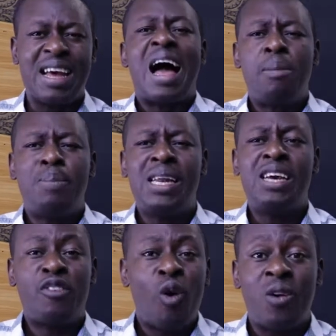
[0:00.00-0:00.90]
I
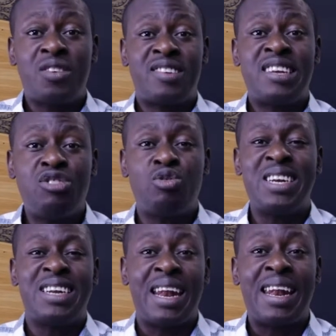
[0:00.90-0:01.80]
believe
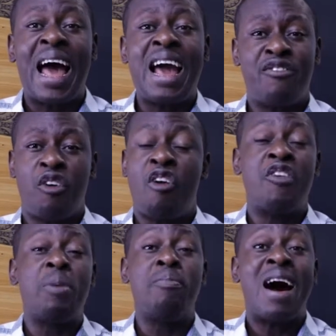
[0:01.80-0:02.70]
considering the life of
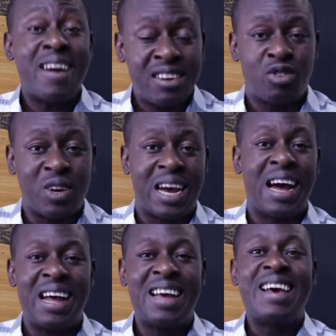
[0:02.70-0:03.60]
a
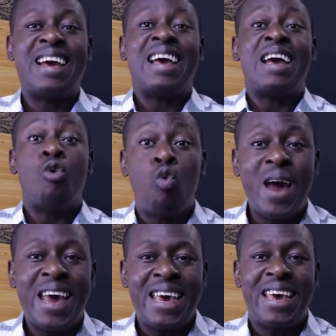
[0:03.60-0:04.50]
marathoner,
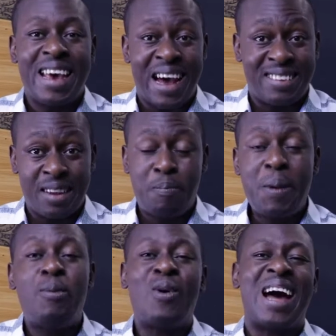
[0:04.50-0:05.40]
we as a
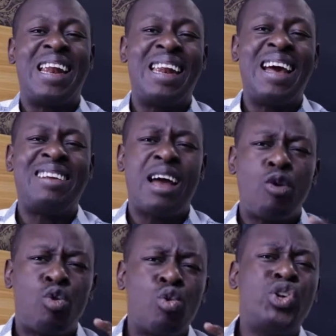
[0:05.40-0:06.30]
people can learn
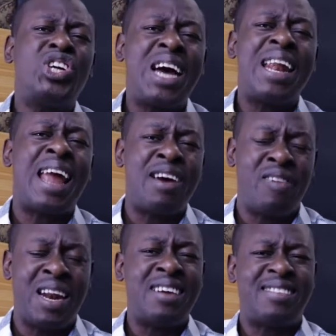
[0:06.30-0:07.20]
crucial life
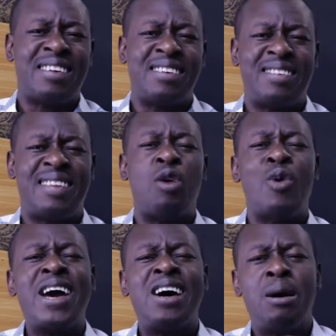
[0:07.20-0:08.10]
lessons that
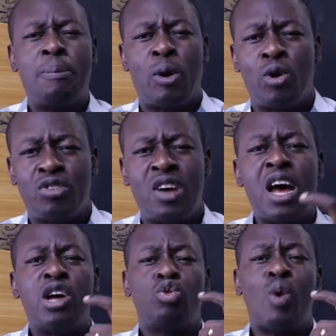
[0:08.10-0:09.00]
will help us
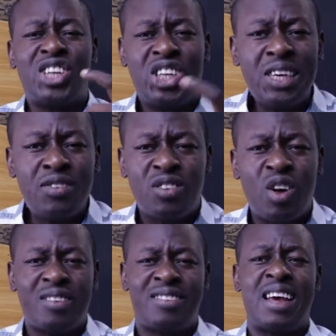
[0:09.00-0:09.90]
to achieve
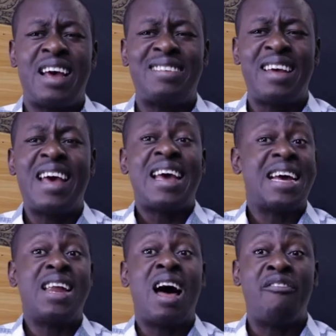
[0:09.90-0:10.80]
success
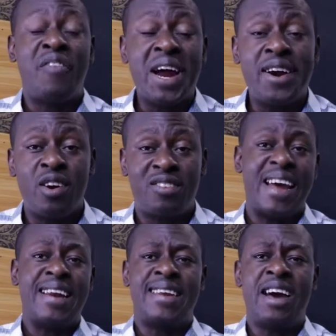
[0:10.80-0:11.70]
in our various
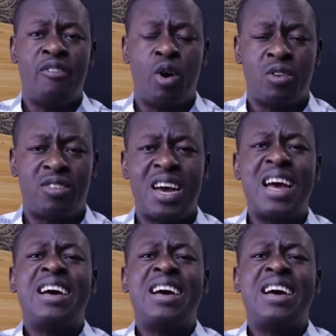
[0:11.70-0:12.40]
endeavors.